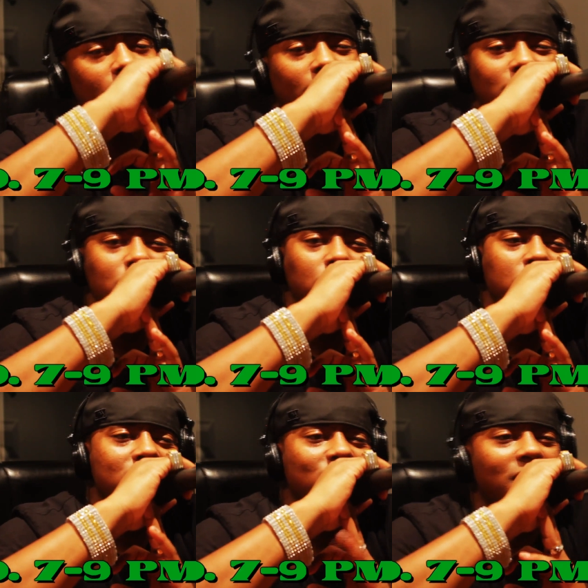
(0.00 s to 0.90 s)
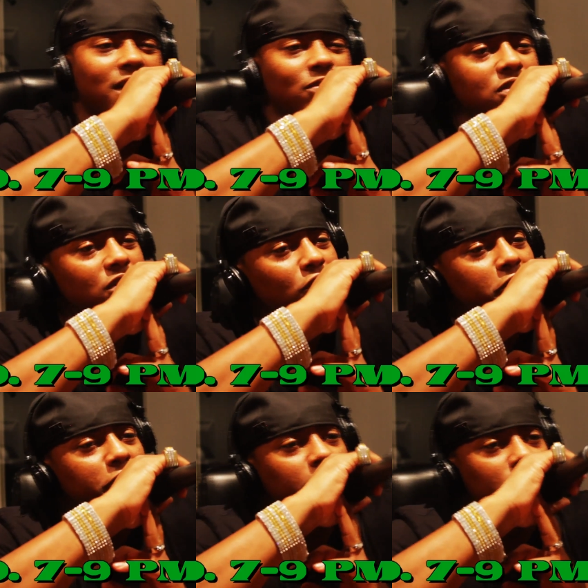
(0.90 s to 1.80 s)
that's the reason why I was a little
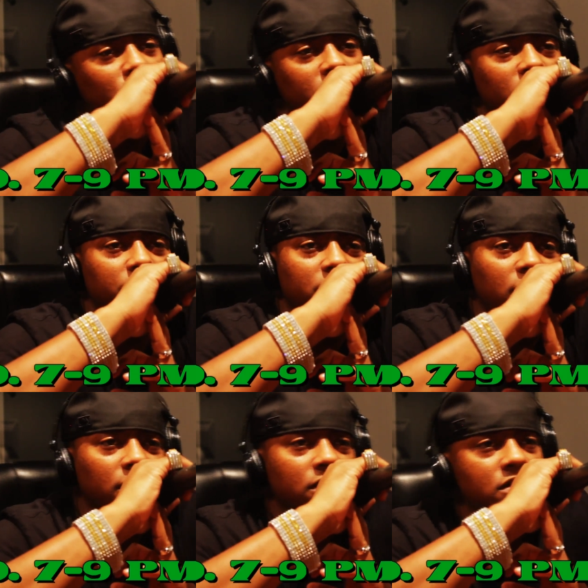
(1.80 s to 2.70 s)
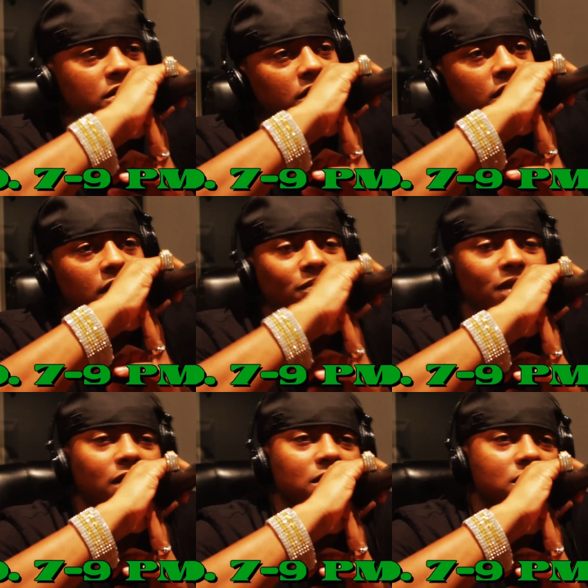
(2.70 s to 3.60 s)
frustrated, because I'm
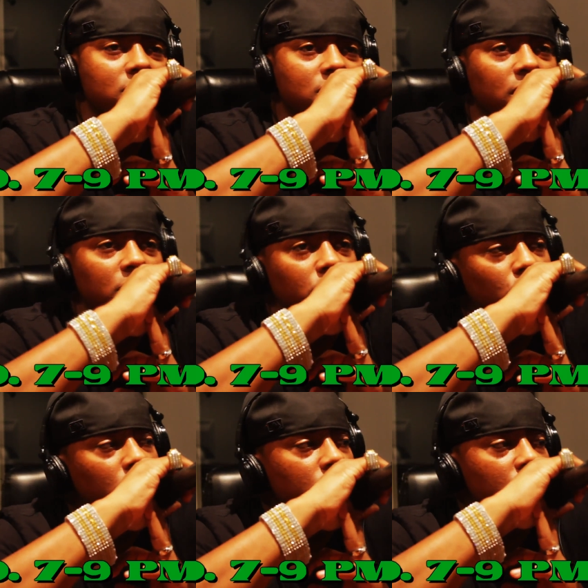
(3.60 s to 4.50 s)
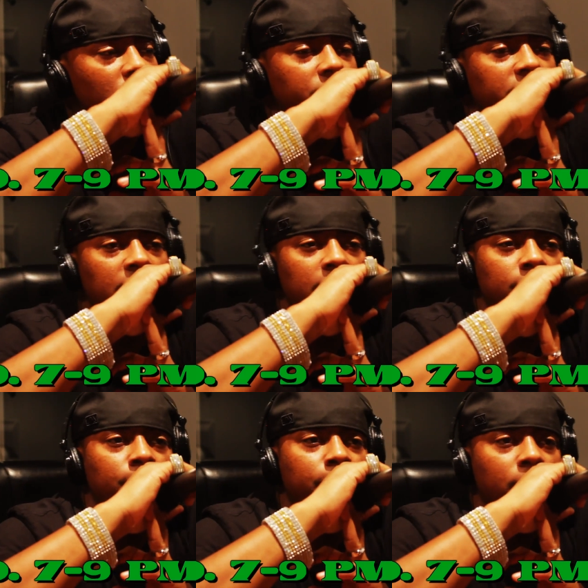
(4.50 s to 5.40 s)
not necessarily sure it was him or not,
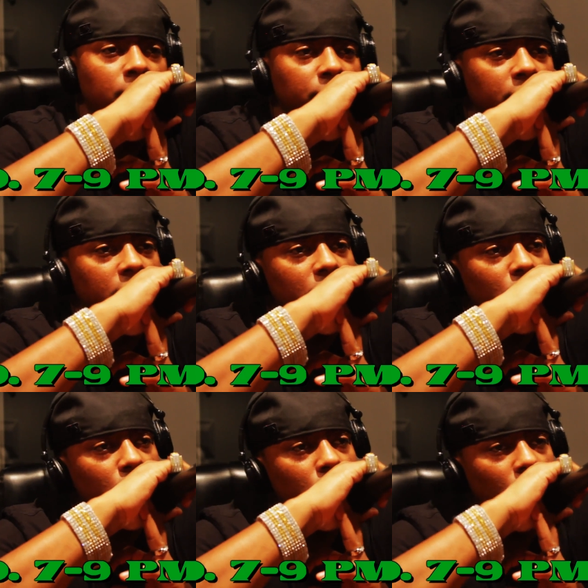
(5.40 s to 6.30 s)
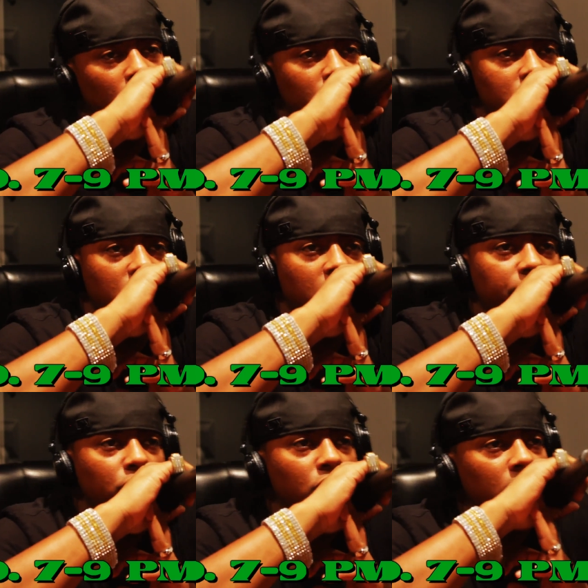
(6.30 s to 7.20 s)
but you know, it was a
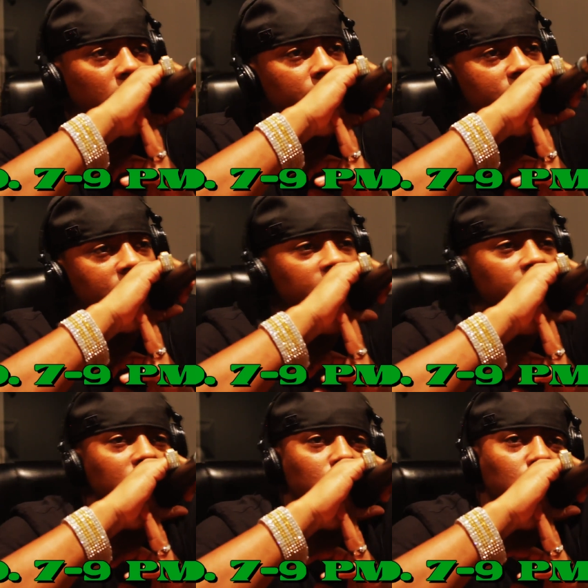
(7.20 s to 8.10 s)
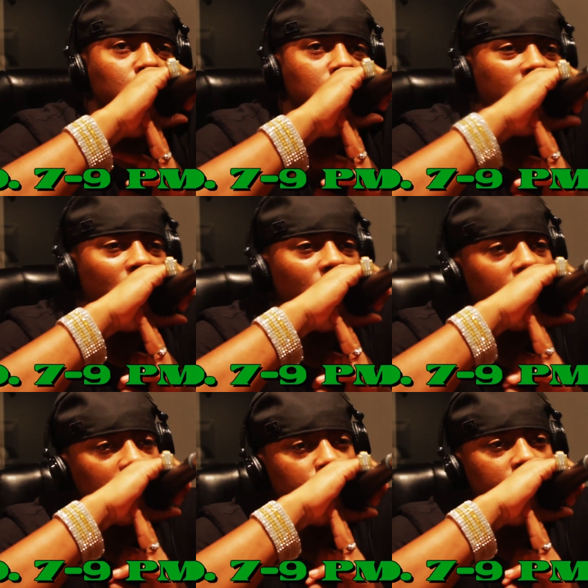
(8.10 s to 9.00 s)
couple TV shows like on
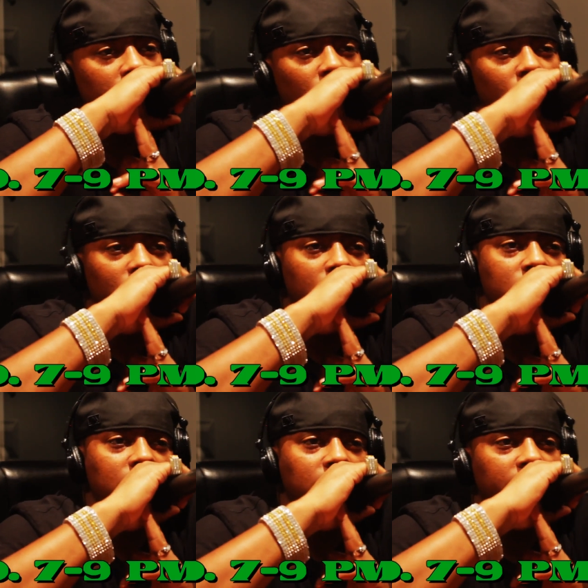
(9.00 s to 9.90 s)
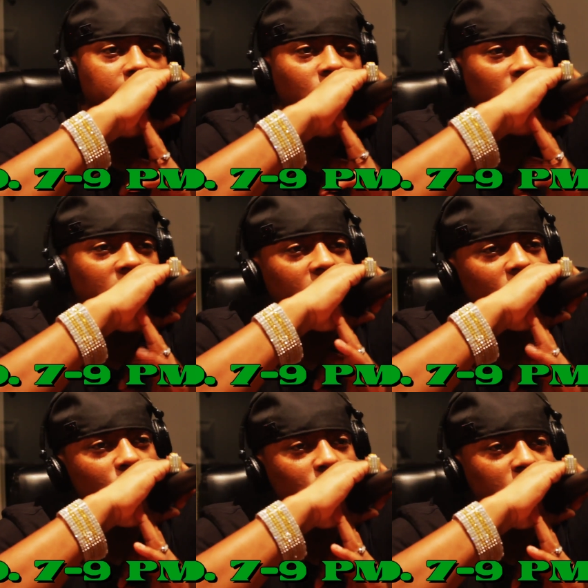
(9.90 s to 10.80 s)
HBO and things like that wanted to
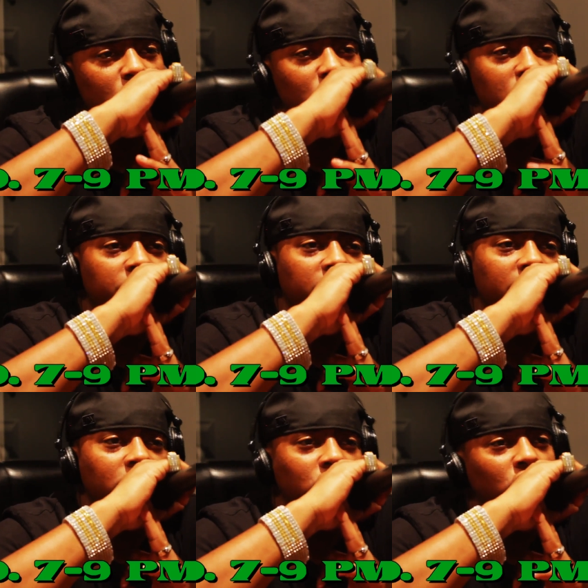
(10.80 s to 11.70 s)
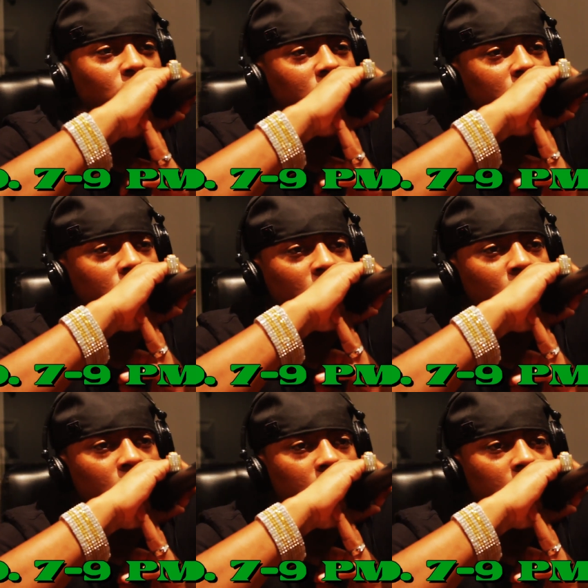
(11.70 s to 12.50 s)
use the music for the intro of the show.